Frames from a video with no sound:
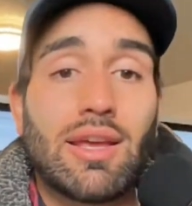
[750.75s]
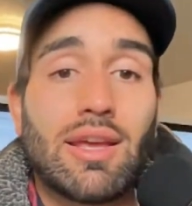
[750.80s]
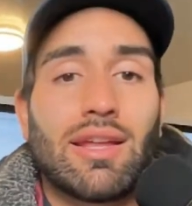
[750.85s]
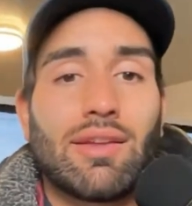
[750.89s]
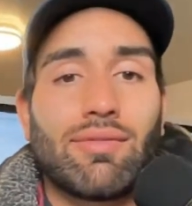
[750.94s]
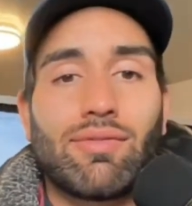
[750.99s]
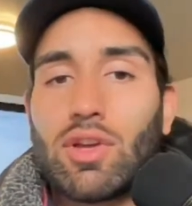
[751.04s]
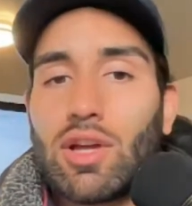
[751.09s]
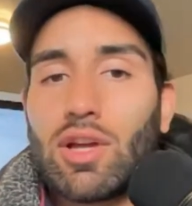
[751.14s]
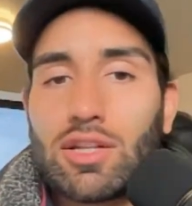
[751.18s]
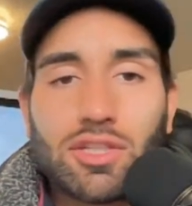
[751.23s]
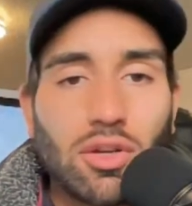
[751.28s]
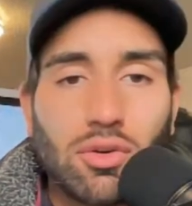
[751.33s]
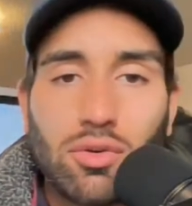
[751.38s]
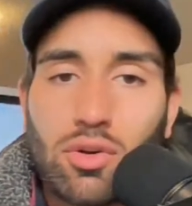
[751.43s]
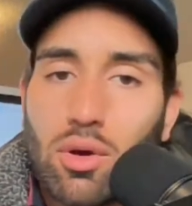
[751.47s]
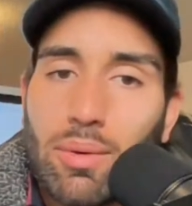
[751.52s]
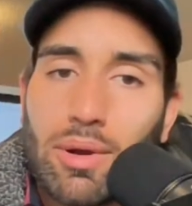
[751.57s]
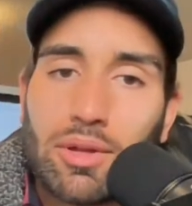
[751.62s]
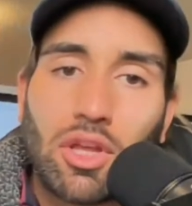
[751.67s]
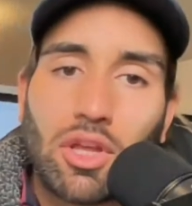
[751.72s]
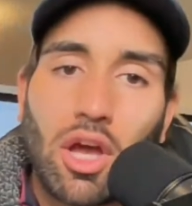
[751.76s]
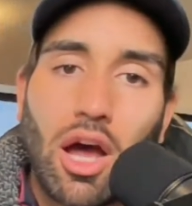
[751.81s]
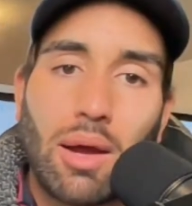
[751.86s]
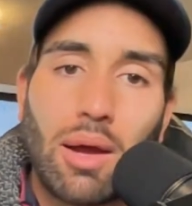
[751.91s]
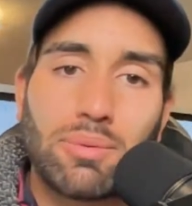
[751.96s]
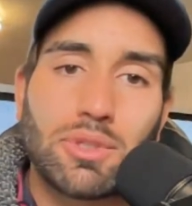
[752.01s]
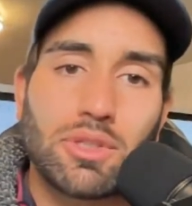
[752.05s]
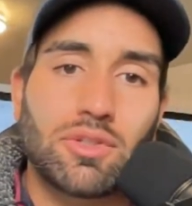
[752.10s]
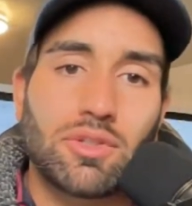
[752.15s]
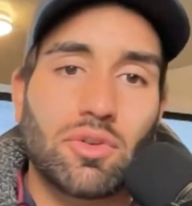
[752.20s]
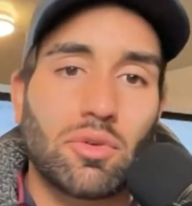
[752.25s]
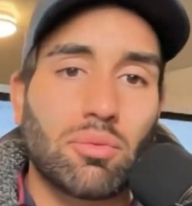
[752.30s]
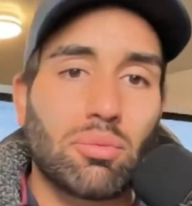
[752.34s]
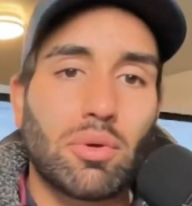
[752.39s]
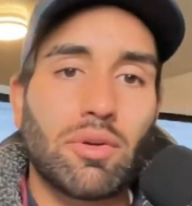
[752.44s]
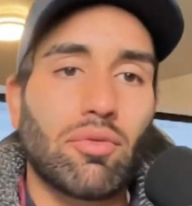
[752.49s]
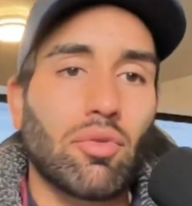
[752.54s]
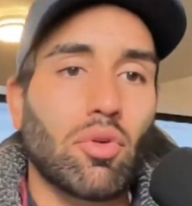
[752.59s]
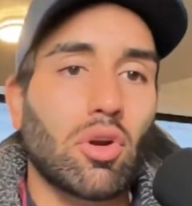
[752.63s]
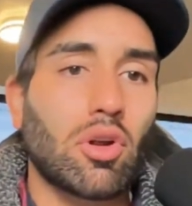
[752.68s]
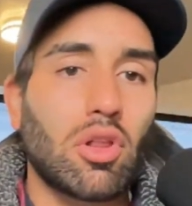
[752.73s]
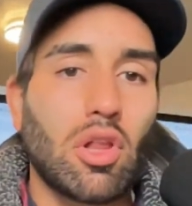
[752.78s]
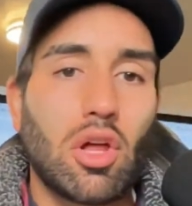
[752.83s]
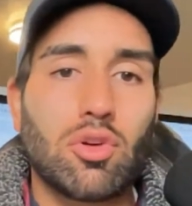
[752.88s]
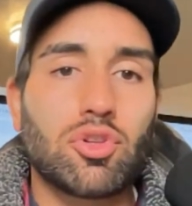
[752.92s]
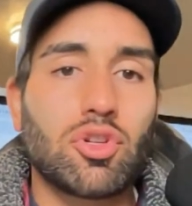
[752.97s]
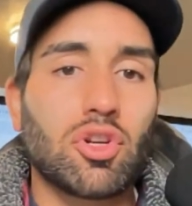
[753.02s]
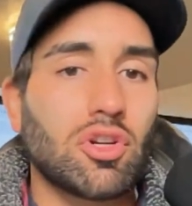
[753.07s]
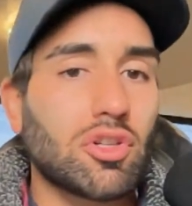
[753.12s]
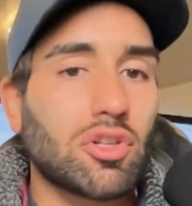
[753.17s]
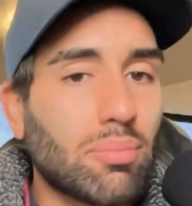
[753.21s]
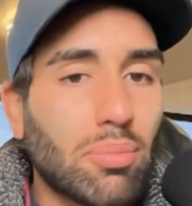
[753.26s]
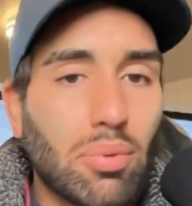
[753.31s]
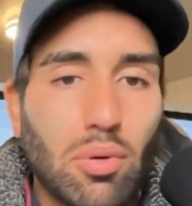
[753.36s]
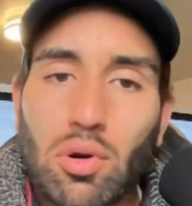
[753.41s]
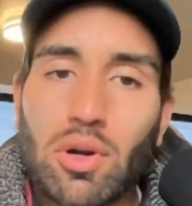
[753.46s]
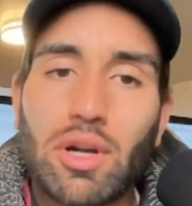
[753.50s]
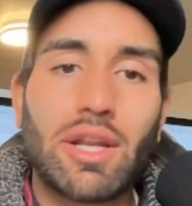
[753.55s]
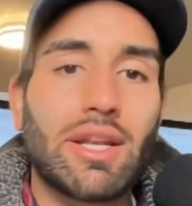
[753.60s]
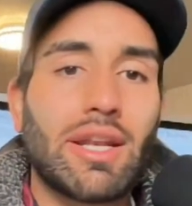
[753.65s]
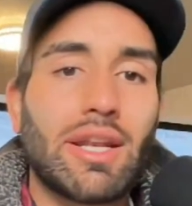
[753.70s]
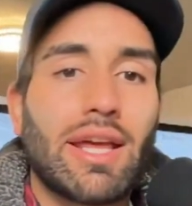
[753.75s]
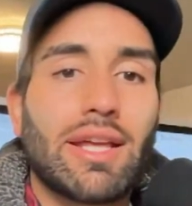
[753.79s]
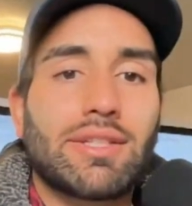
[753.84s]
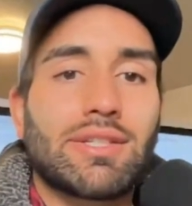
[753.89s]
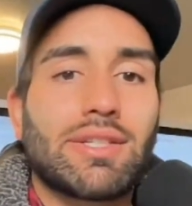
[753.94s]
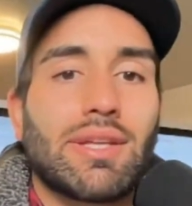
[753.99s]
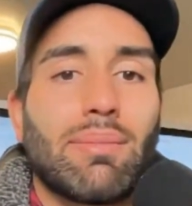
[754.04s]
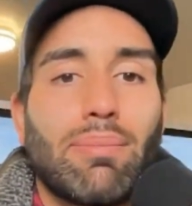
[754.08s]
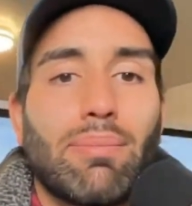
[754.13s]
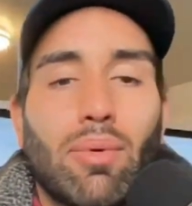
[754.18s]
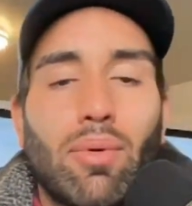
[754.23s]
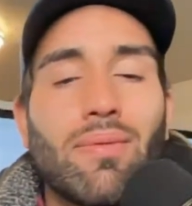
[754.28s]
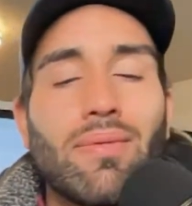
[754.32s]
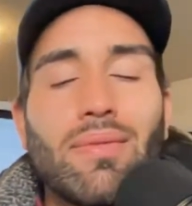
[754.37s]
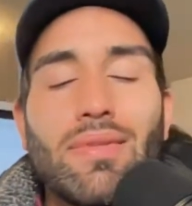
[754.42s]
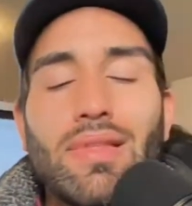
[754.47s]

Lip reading: If you guys don't know about the options for pre-foreclosure, it's pretty dang simple.